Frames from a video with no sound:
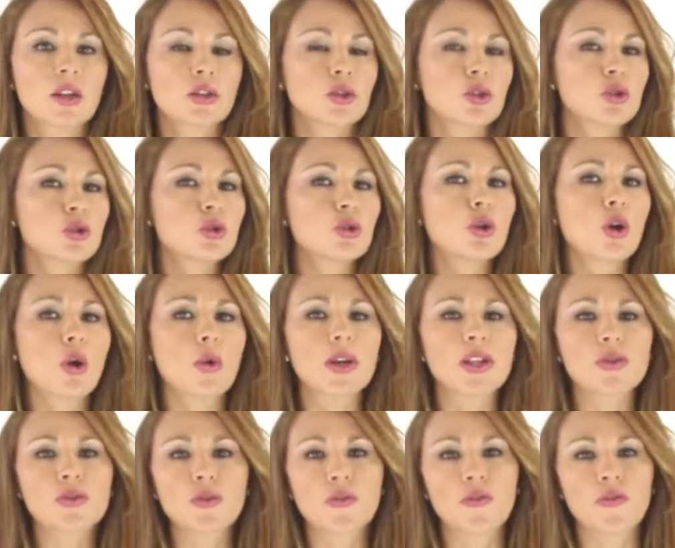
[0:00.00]
not to go
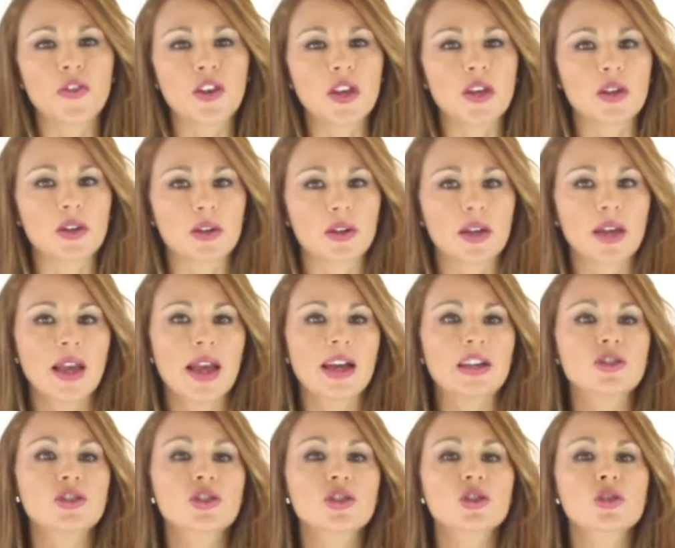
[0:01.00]
into fear,
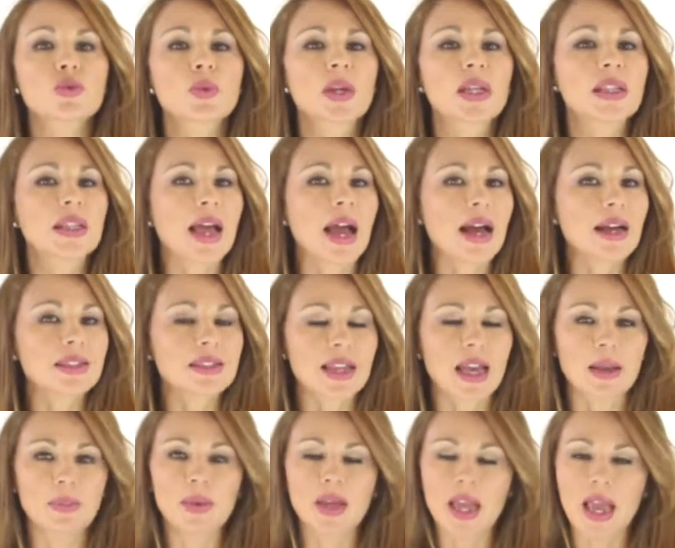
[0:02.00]
and just relax
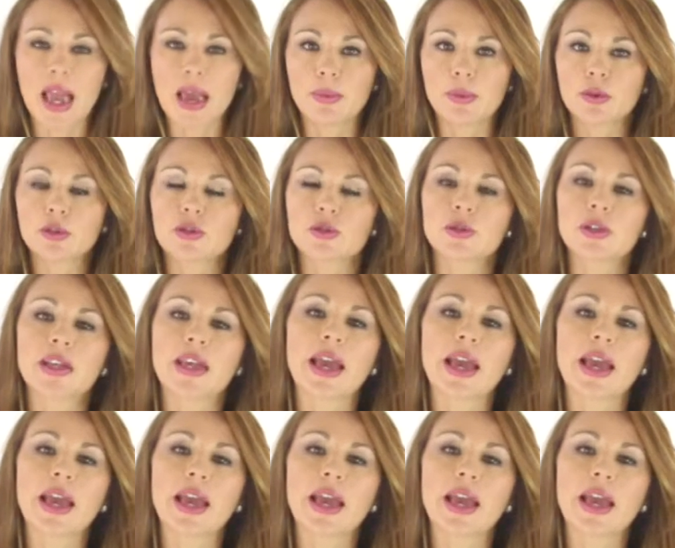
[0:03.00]
and be able to